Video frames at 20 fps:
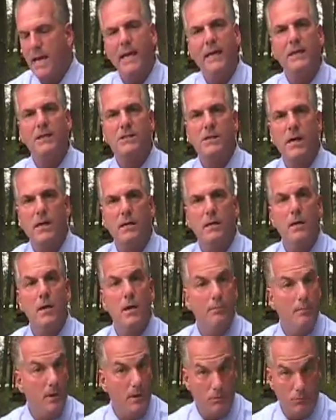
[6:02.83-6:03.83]
he said,
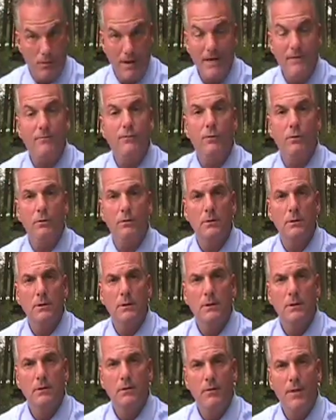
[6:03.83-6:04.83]
be grateful
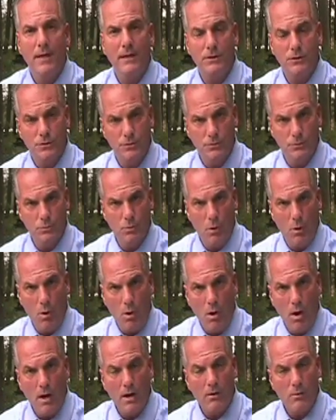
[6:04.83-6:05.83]
that you
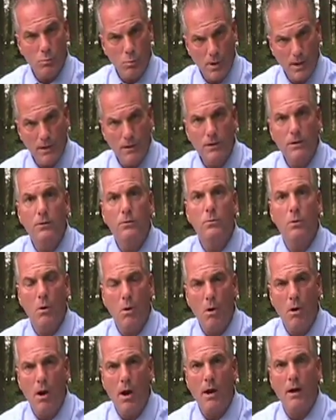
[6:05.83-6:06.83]
are where you
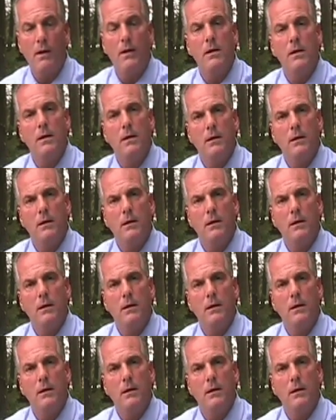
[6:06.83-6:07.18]
are